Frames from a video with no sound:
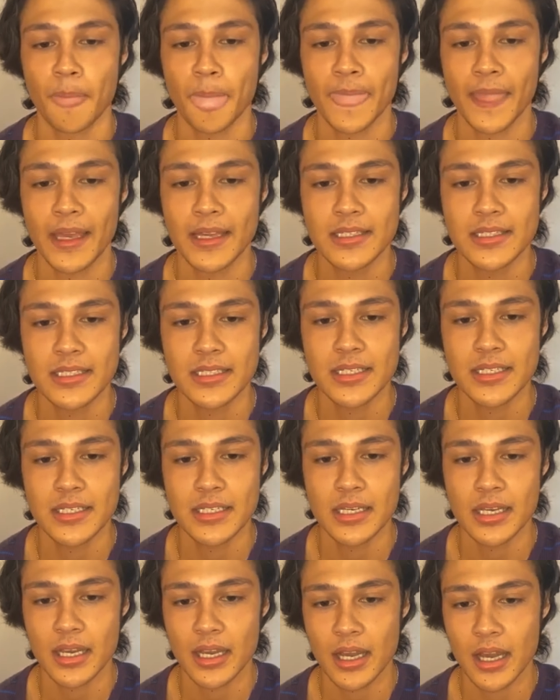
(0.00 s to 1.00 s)
Si
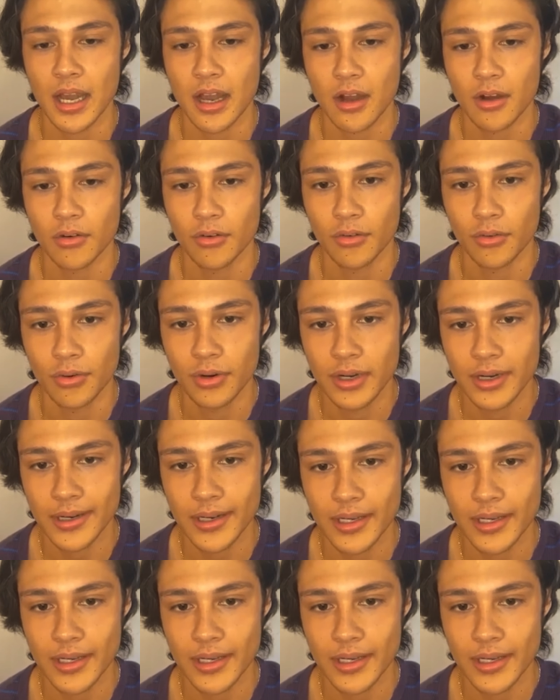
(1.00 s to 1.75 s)
Kaori.